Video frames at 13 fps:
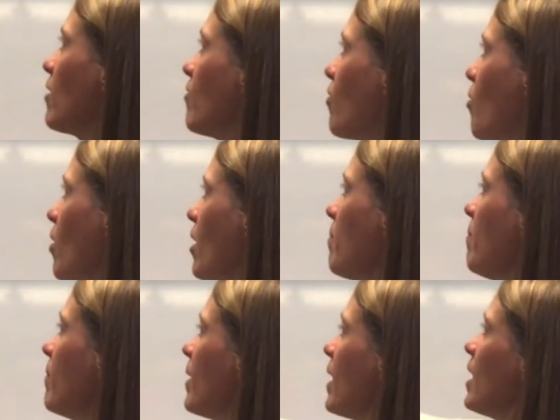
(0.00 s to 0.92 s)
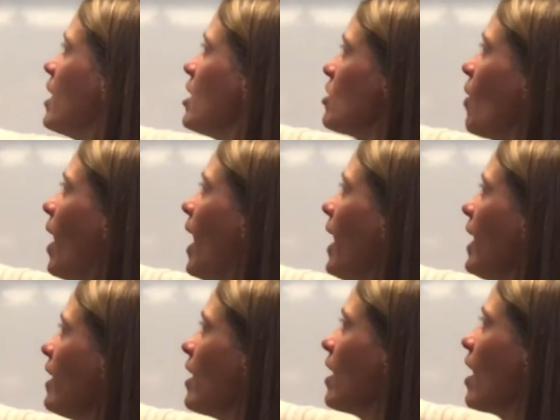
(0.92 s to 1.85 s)
form. So I
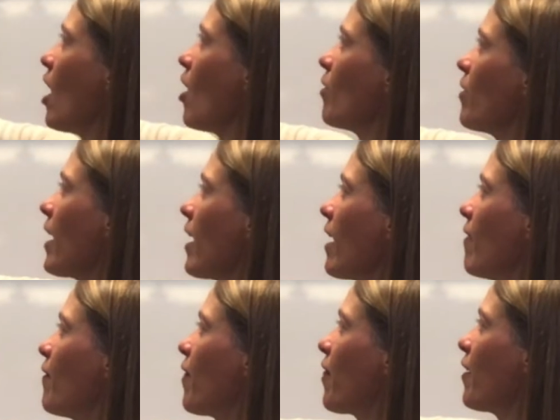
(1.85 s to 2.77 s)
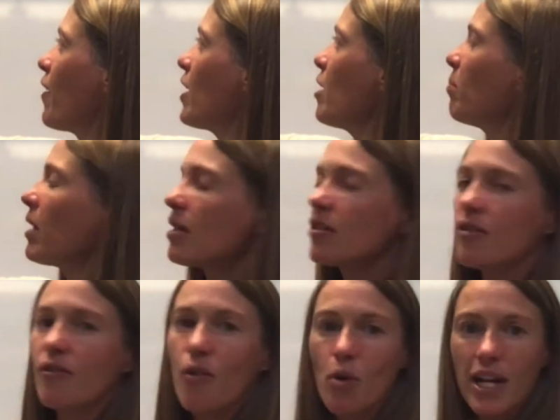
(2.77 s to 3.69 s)
know that I have 30 plus
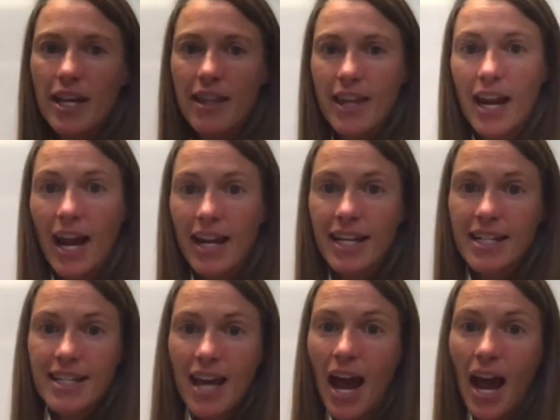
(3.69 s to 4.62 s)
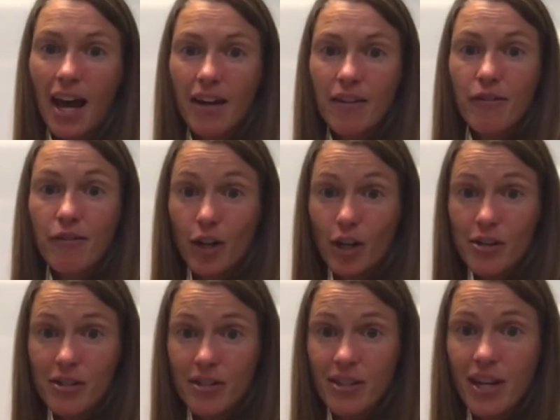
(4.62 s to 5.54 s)
40 that I need to add
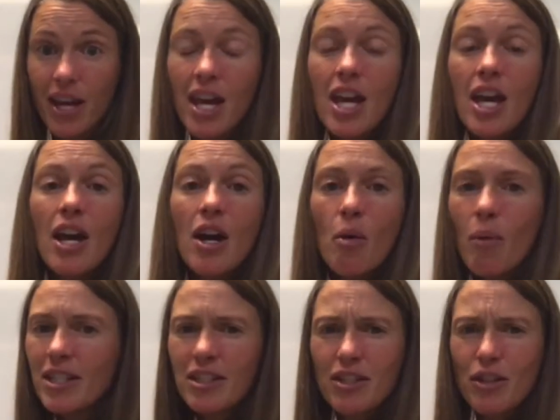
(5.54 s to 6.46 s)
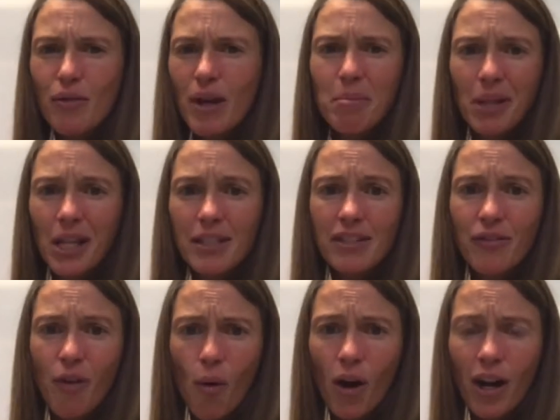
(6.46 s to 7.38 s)
first. What's 3 plus
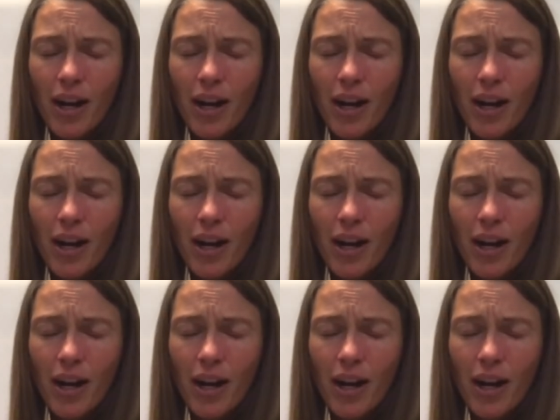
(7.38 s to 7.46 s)
4?